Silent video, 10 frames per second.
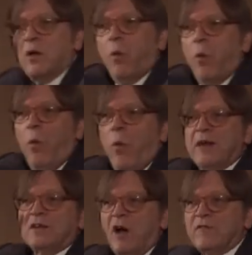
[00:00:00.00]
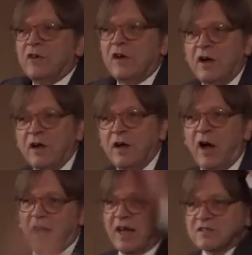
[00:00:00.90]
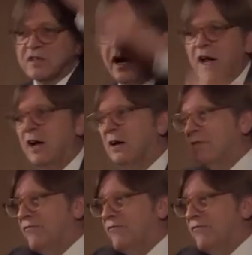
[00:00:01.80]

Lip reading: One governor, Alaska,